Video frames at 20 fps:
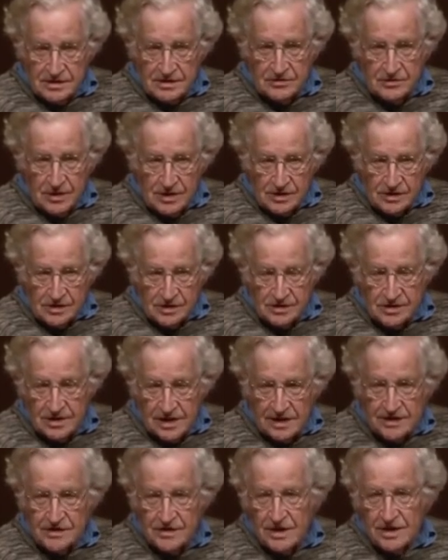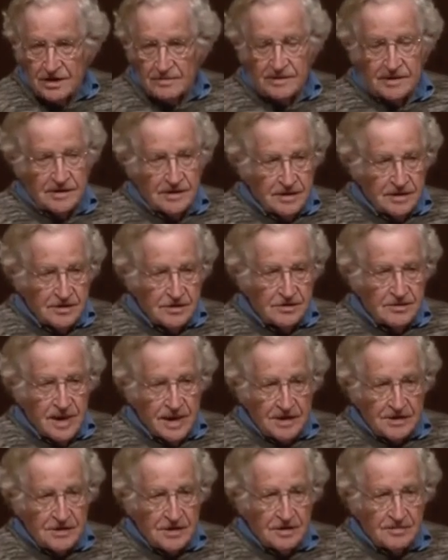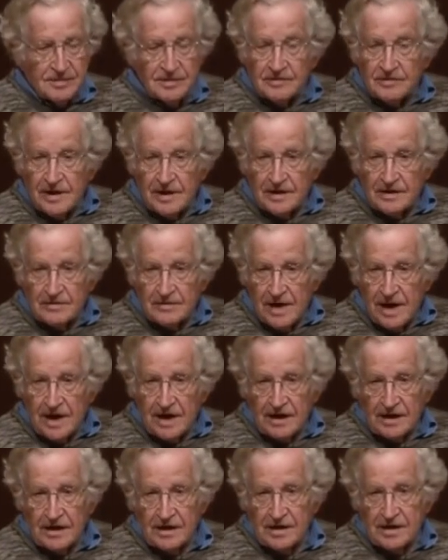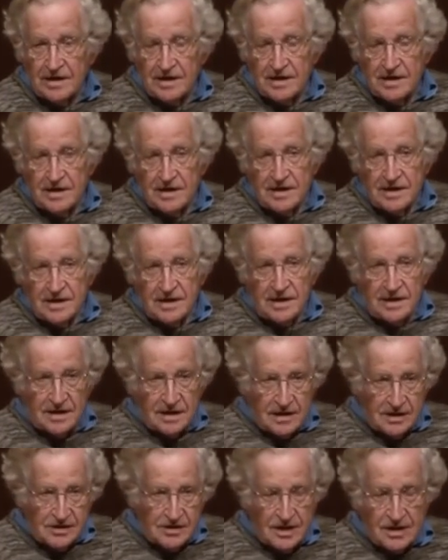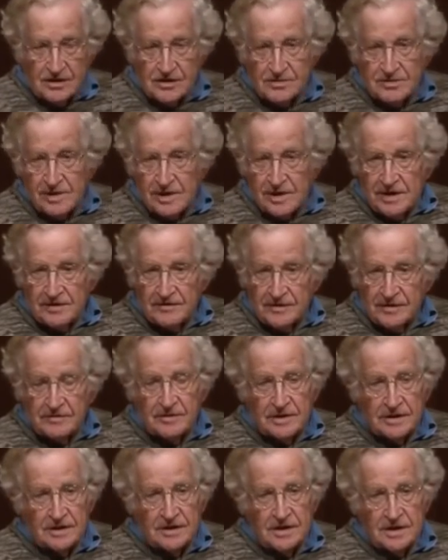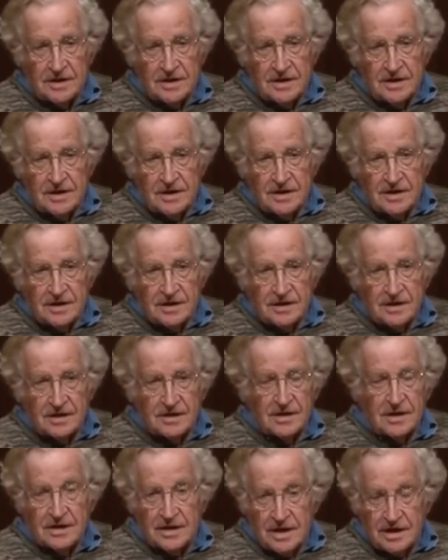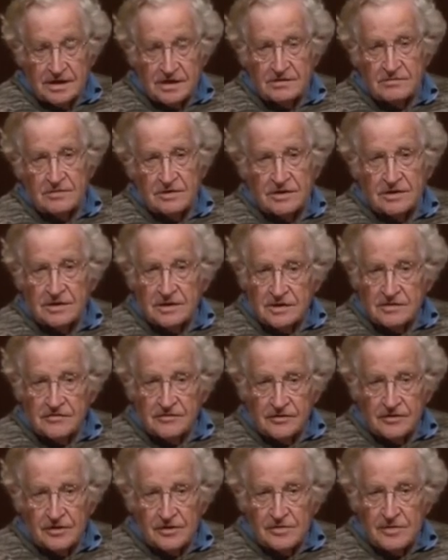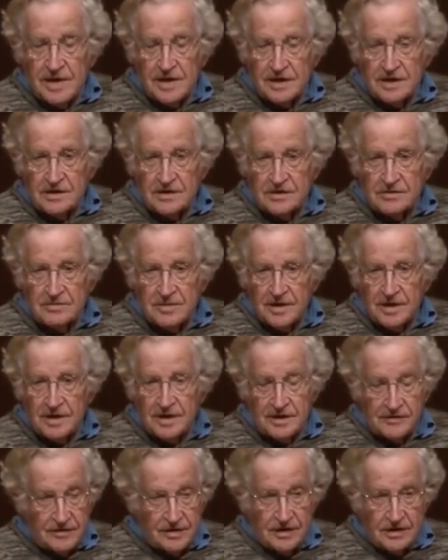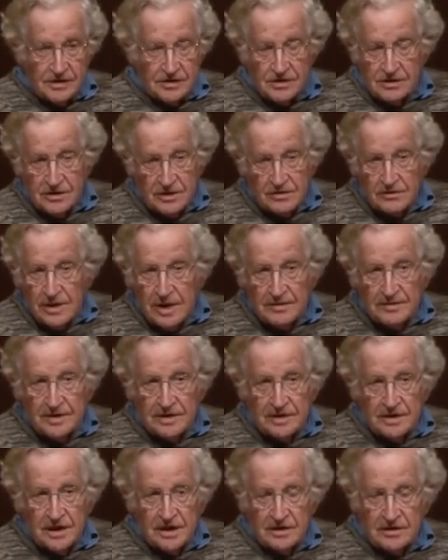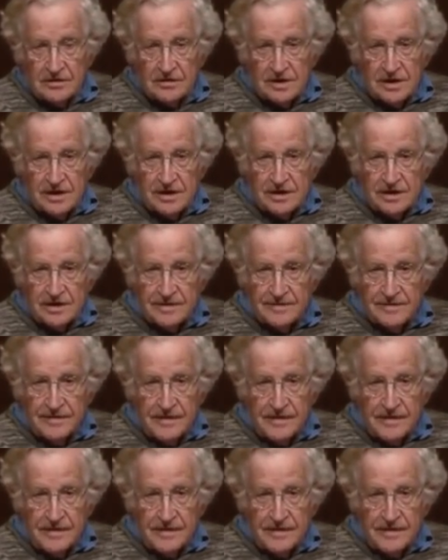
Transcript: U.S. sledgehammer that smashed up Iraq and has now spread everywhere. And that's what Fuller means by, and Saudi Arabia not only